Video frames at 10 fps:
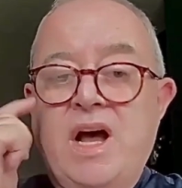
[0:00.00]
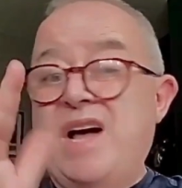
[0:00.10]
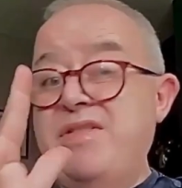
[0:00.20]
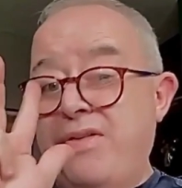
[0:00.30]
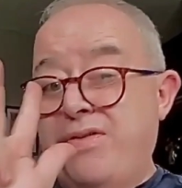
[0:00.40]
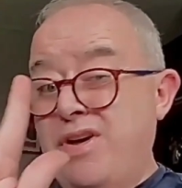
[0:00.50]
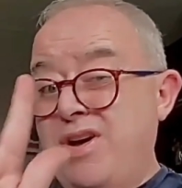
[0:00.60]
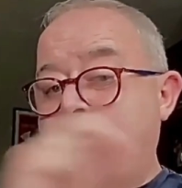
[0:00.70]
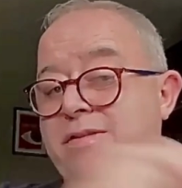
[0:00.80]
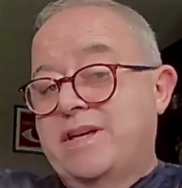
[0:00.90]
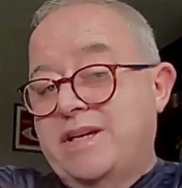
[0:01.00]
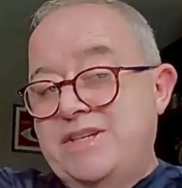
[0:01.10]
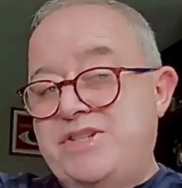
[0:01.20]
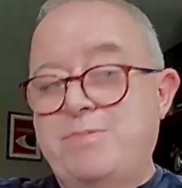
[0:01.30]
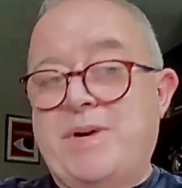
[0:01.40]
The third thing
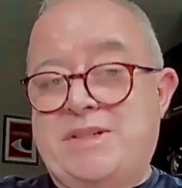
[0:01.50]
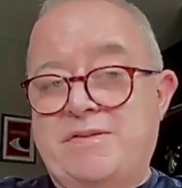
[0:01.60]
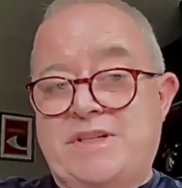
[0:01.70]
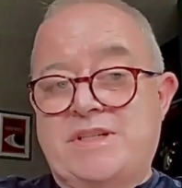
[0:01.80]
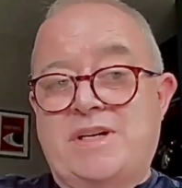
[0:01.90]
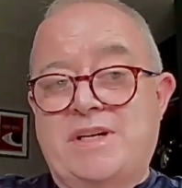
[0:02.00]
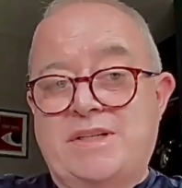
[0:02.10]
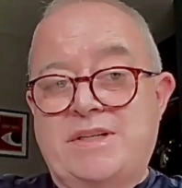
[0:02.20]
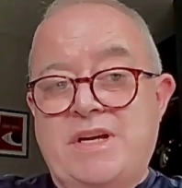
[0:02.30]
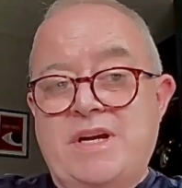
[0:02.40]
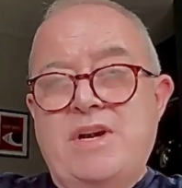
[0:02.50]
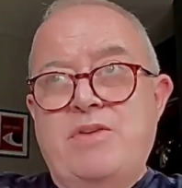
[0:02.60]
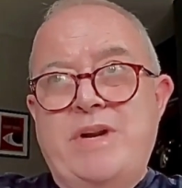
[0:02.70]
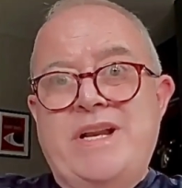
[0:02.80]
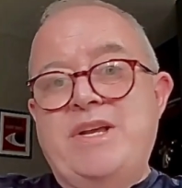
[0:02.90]
is you might have decided,
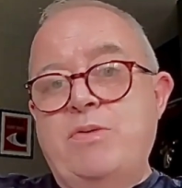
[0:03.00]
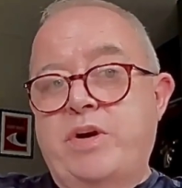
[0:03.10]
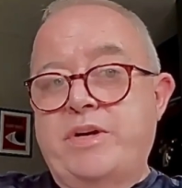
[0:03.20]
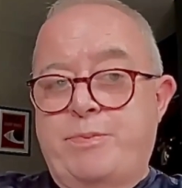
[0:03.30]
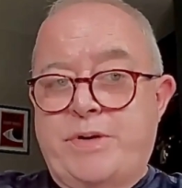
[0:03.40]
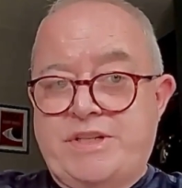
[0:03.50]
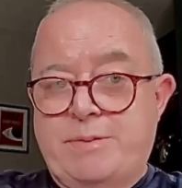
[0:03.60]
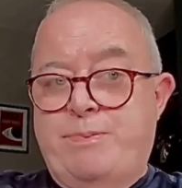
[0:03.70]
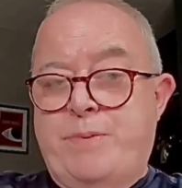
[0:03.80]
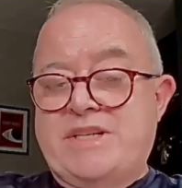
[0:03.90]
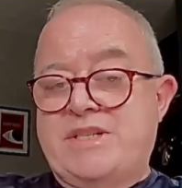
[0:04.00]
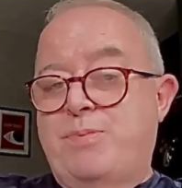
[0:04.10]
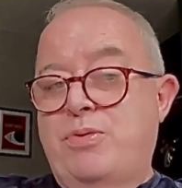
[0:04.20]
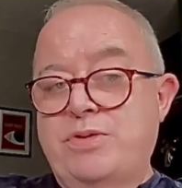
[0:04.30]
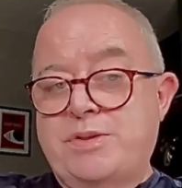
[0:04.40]
really you want to press the
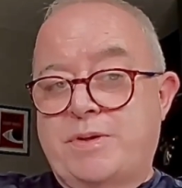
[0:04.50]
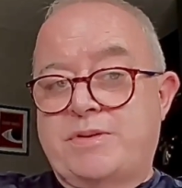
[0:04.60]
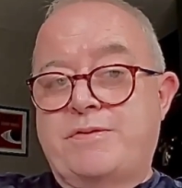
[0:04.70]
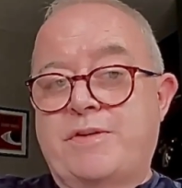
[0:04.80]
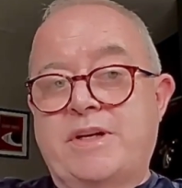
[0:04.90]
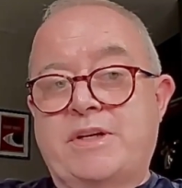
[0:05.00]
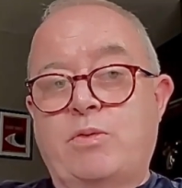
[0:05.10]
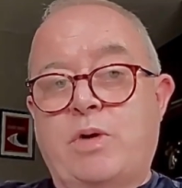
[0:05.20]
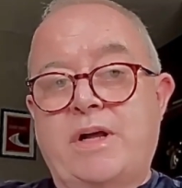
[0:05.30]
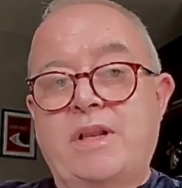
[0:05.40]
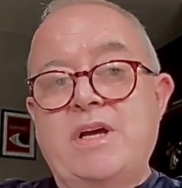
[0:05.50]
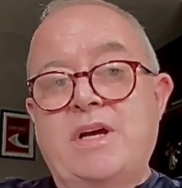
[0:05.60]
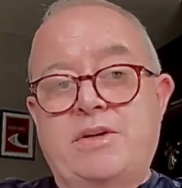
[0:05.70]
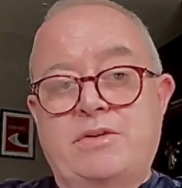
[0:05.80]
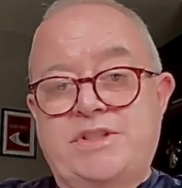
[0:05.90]
pause button for a little while
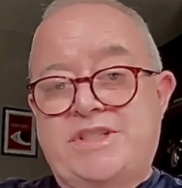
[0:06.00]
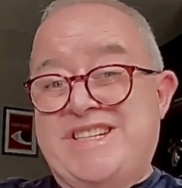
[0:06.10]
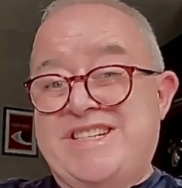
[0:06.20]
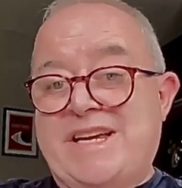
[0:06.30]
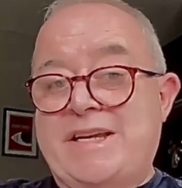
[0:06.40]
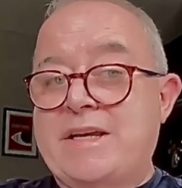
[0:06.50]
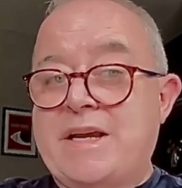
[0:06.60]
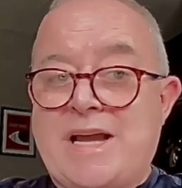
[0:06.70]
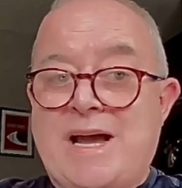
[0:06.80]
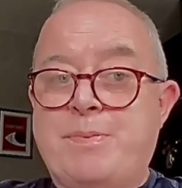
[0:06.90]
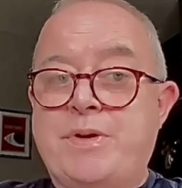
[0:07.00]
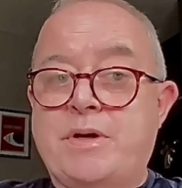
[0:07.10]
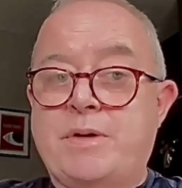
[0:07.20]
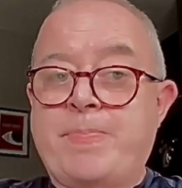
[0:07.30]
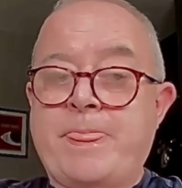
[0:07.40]
and consider taking a gap
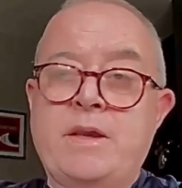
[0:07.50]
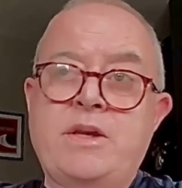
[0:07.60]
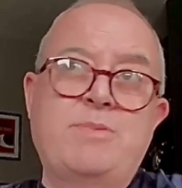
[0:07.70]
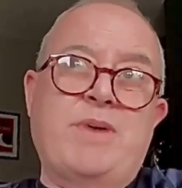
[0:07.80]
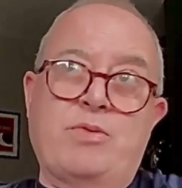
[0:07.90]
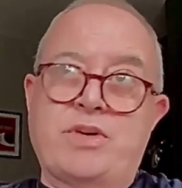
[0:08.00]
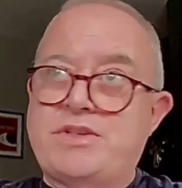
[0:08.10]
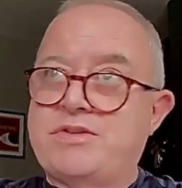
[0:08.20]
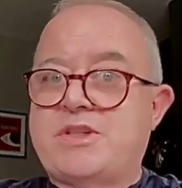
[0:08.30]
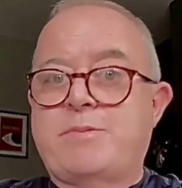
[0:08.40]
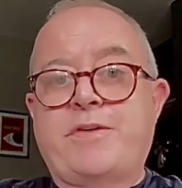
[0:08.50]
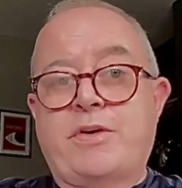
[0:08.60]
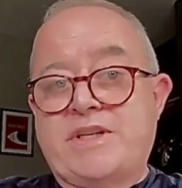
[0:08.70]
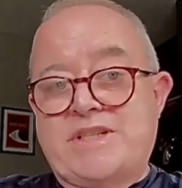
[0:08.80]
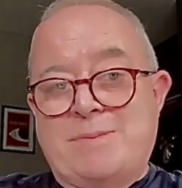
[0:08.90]
year. You might want to do some of
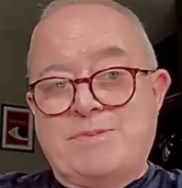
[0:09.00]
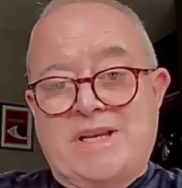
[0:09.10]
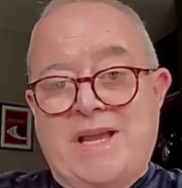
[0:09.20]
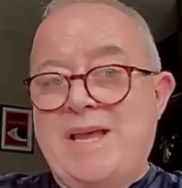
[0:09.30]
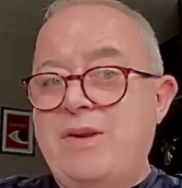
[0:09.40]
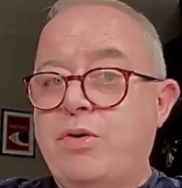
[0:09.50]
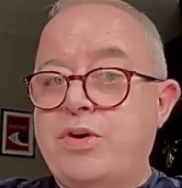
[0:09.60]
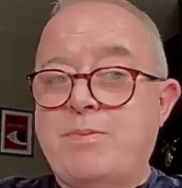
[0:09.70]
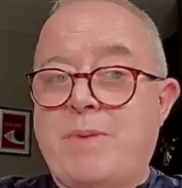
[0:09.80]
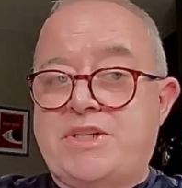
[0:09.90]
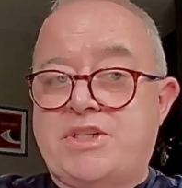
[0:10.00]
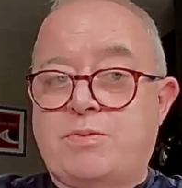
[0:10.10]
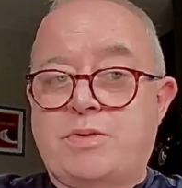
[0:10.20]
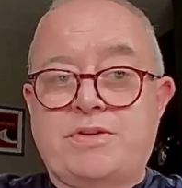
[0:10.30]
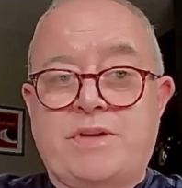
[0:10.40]
your exams again, or you might
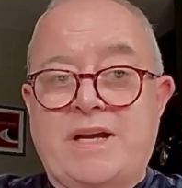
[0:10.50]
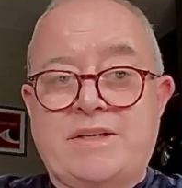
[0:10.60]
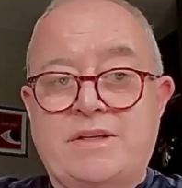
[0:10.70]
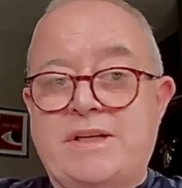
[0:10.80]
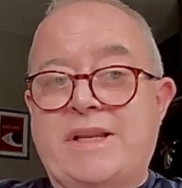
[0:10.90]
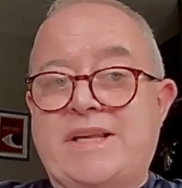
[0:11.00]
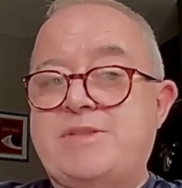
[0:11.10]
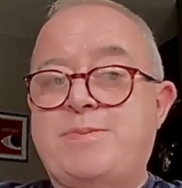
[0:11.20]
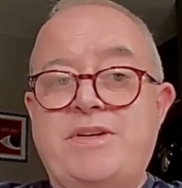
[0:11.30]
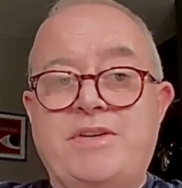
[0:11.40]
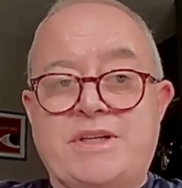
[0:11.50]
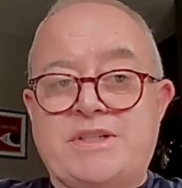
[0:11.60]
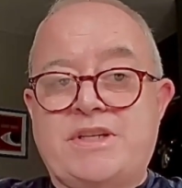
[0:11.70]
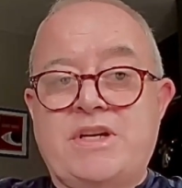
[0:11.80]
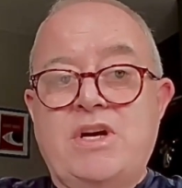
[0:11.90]
just want to get a little
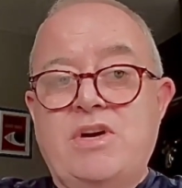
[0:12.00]
experience.